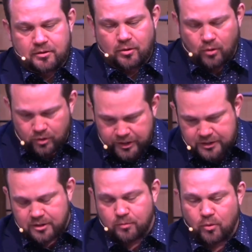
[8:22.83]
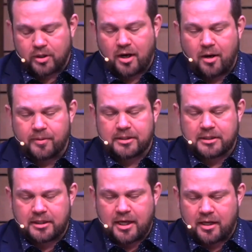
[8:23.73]
or, as is more common
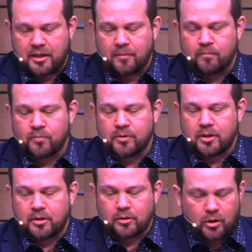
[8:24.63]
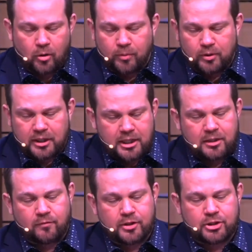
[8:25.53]
today, global
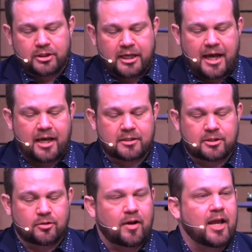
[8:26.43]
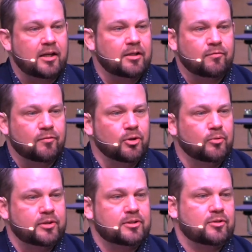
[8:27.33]
lead vision caster and
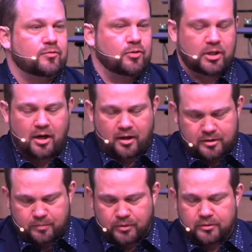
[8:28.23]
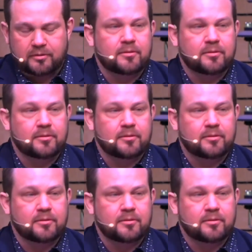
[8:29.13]
influencer for the gospel.